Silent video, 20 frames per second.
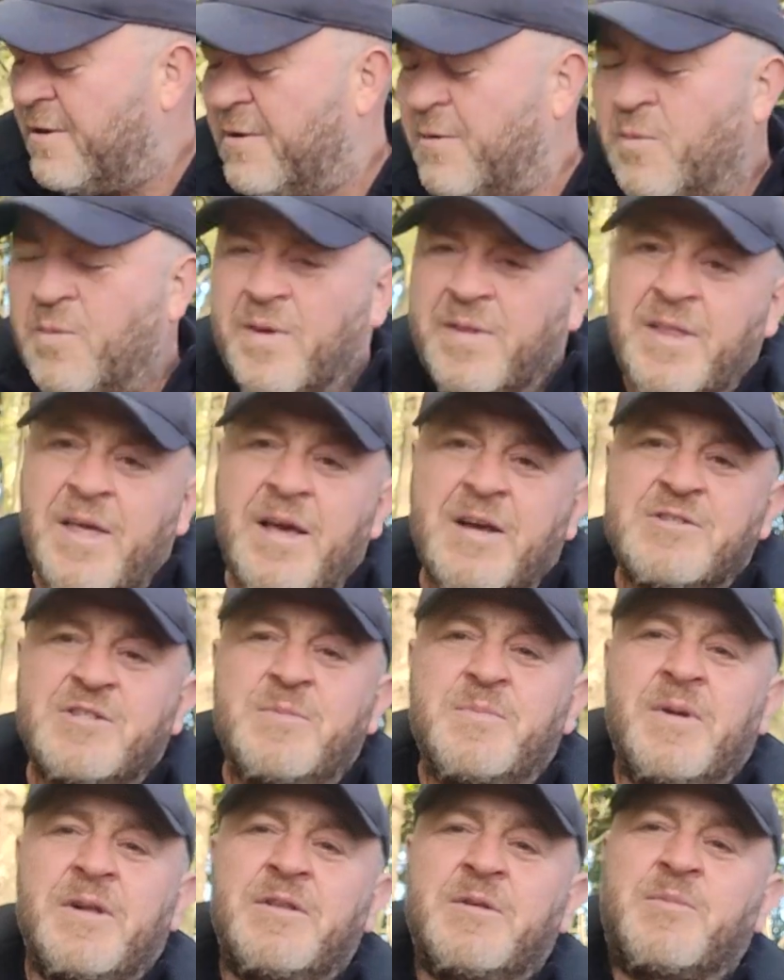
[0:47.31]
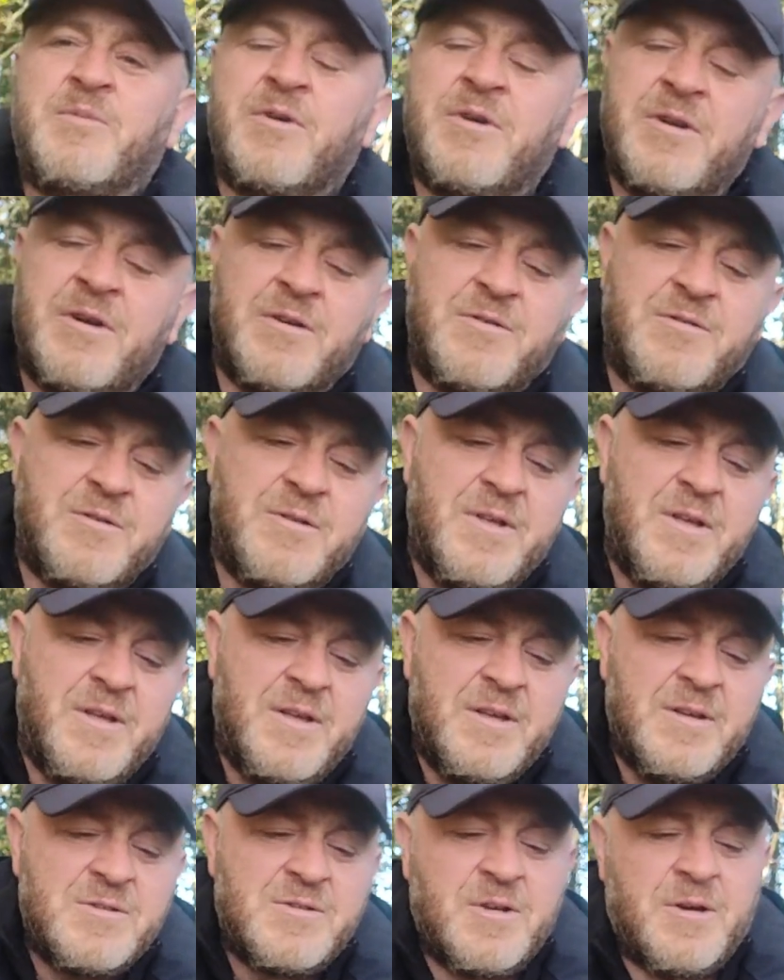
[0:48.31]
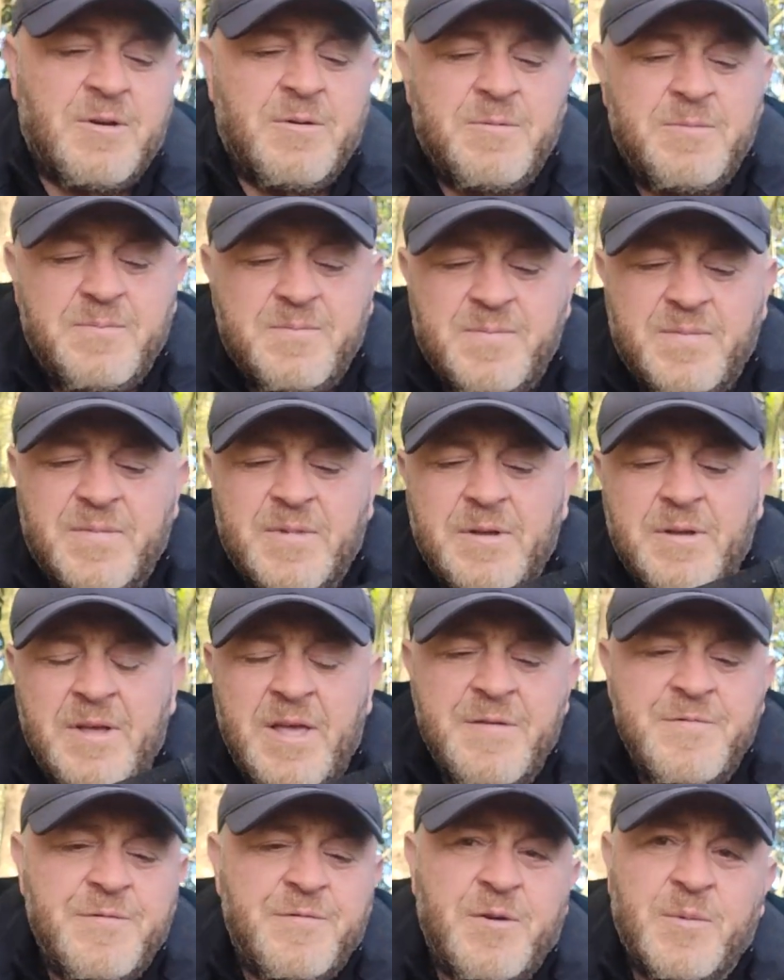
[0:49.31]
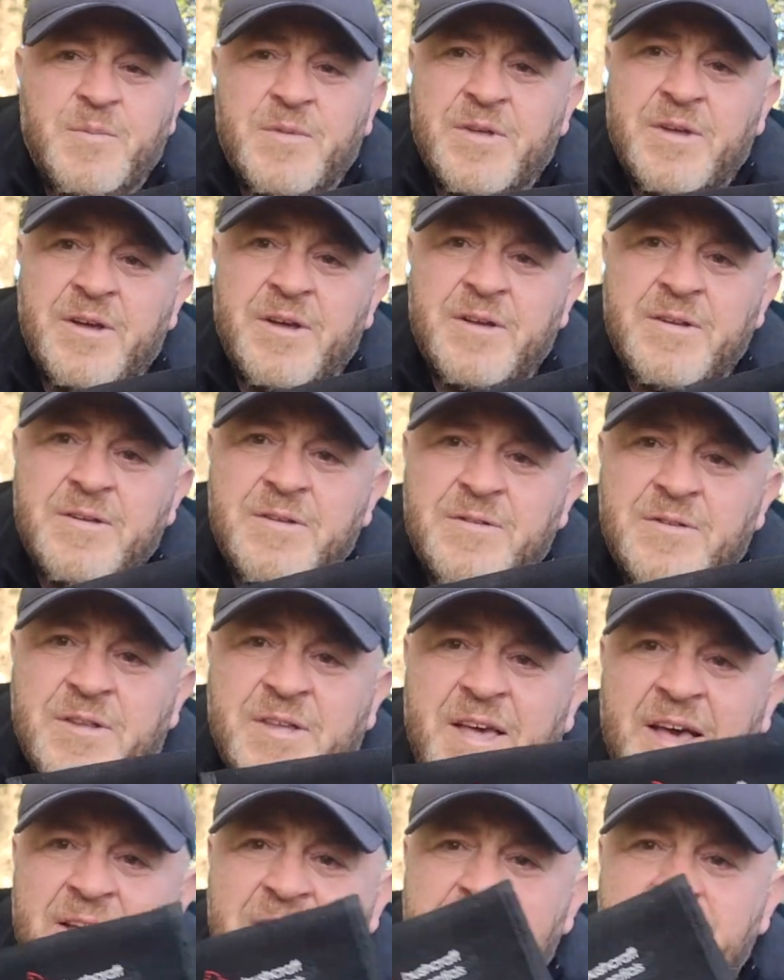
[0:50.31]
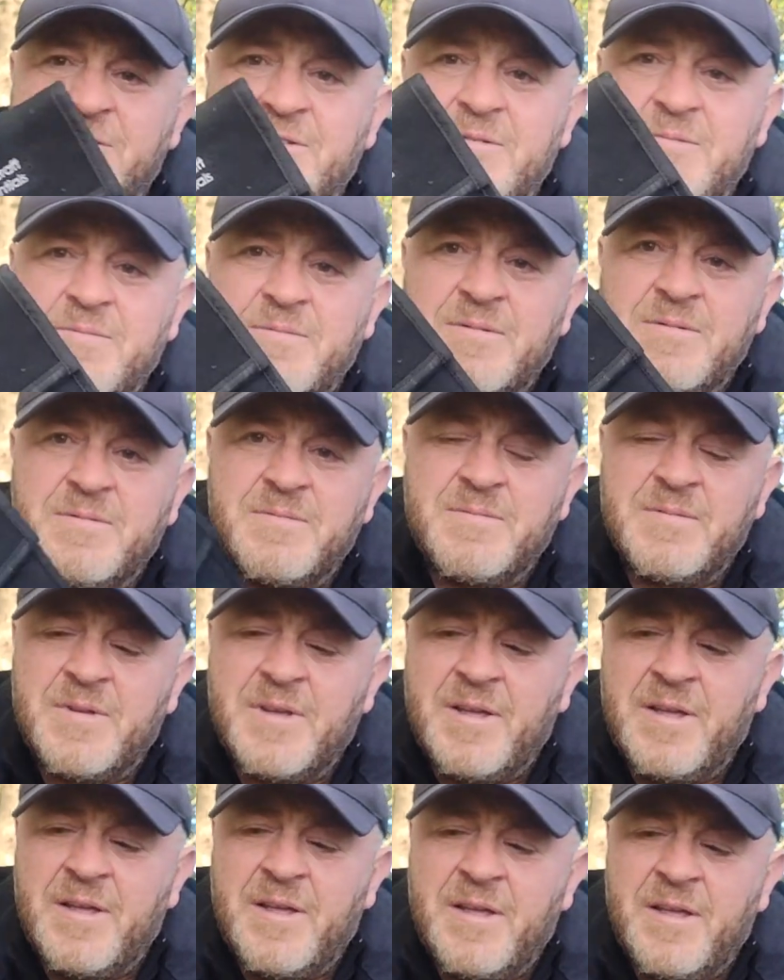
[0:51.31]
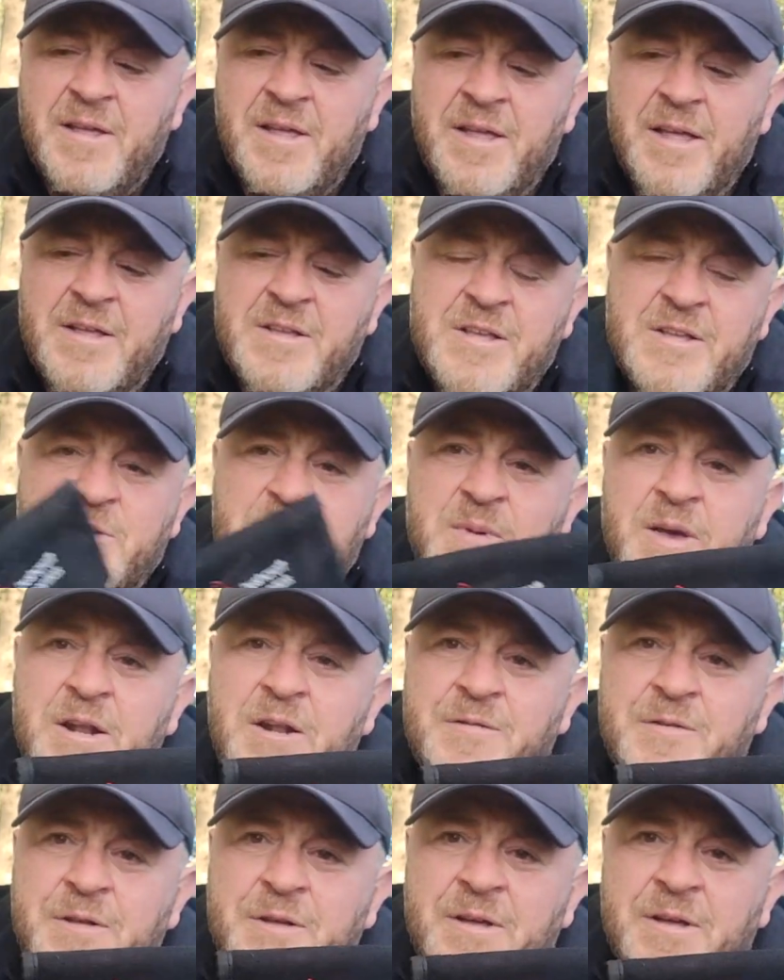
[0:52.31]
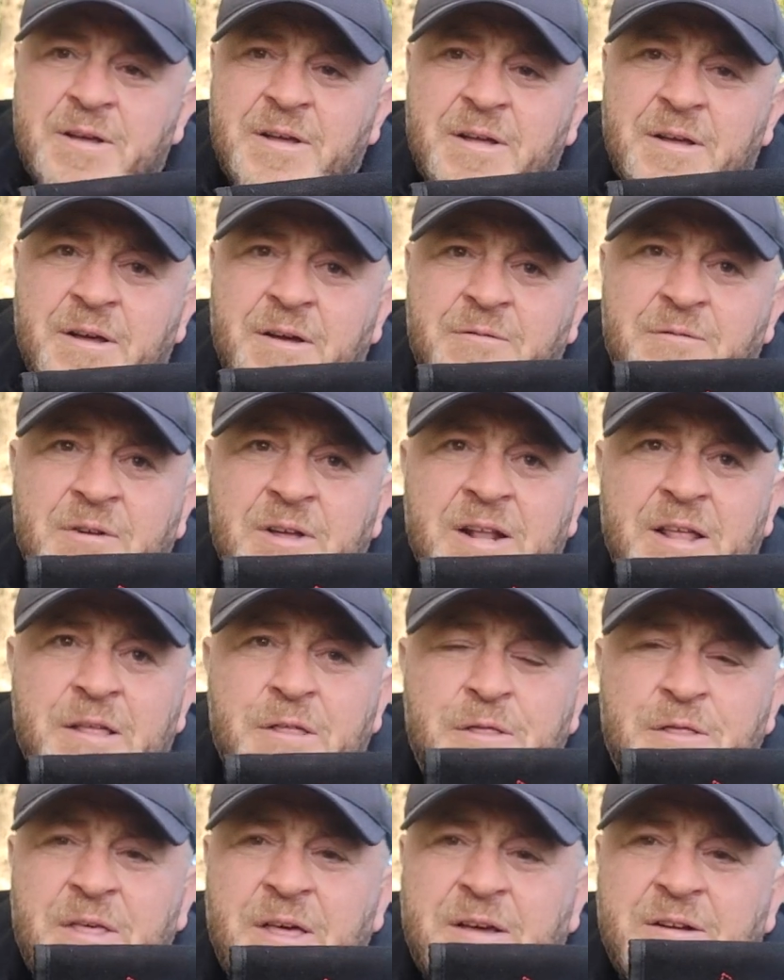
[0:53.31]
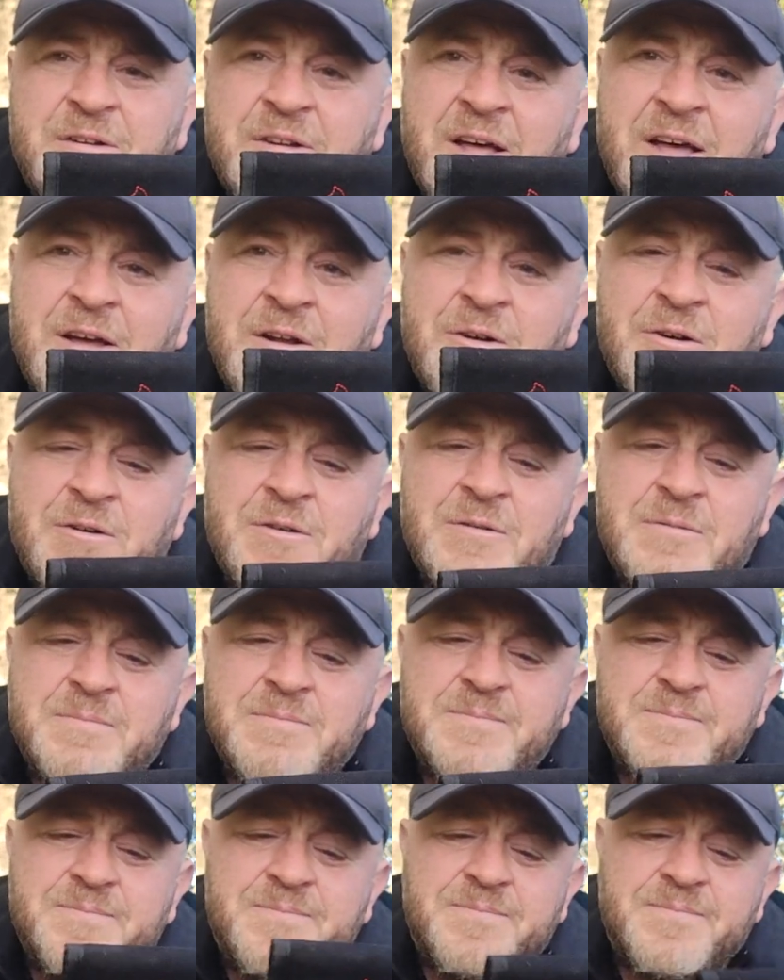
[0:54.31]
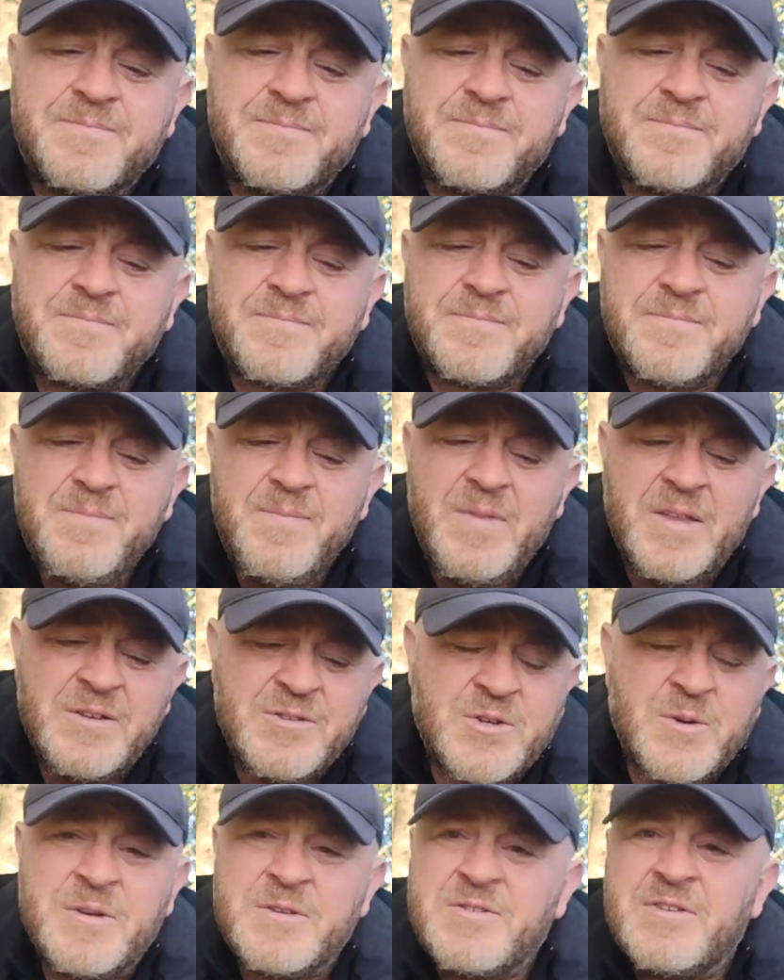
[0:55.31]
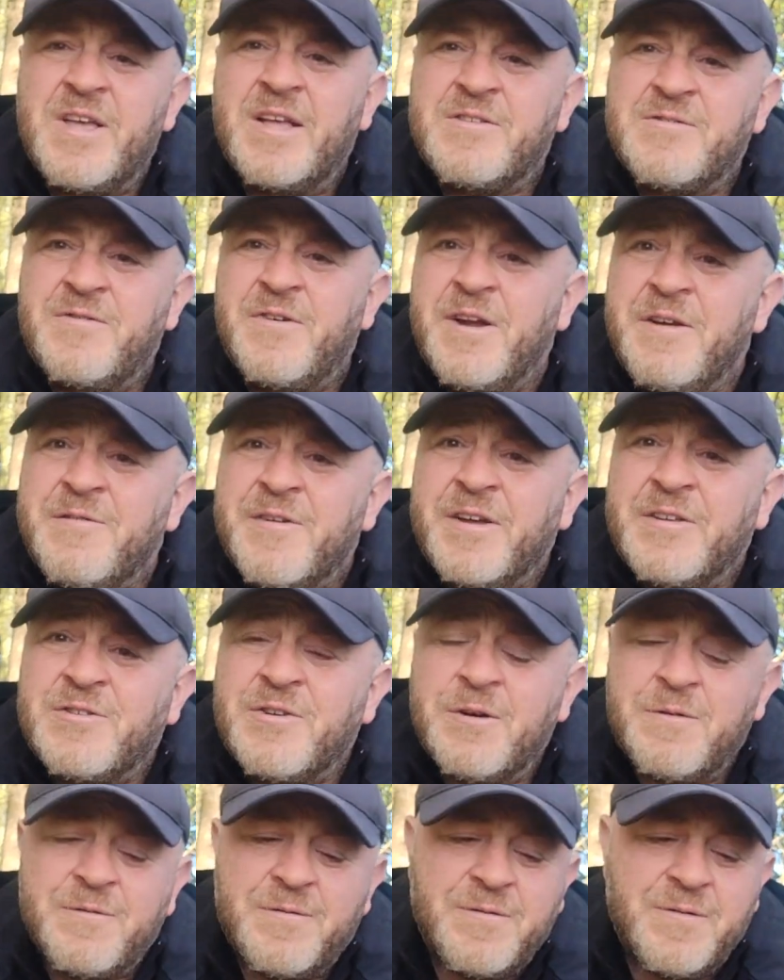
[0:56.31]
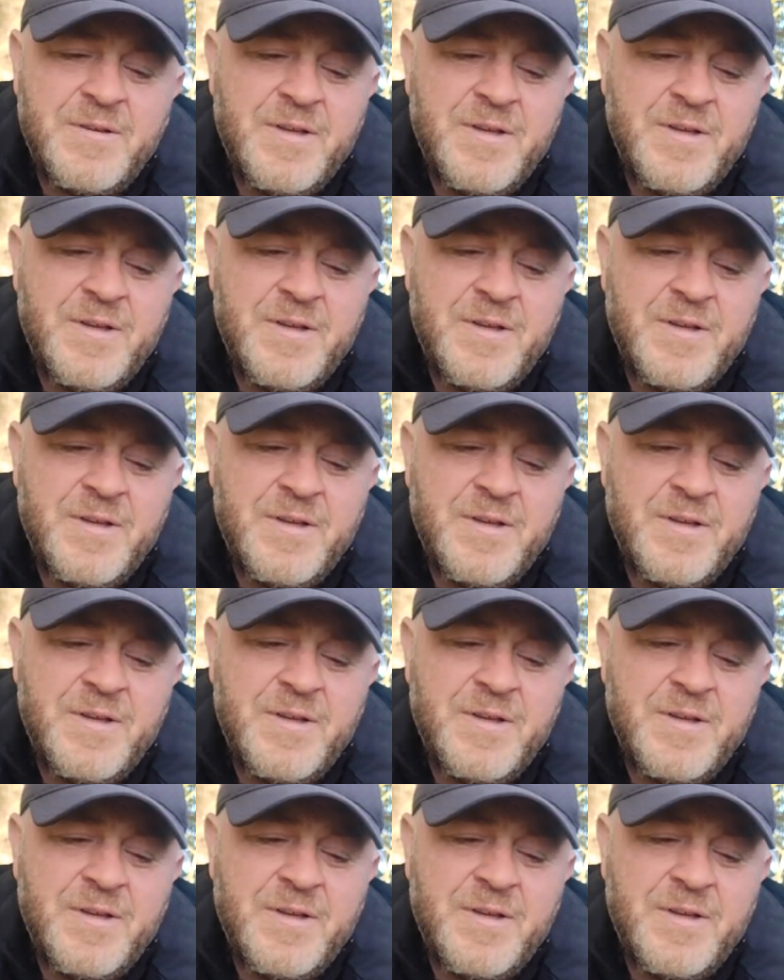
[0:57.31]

when they actually built the product. So even from the case, it's made of a really thick nylon, so it's very tough.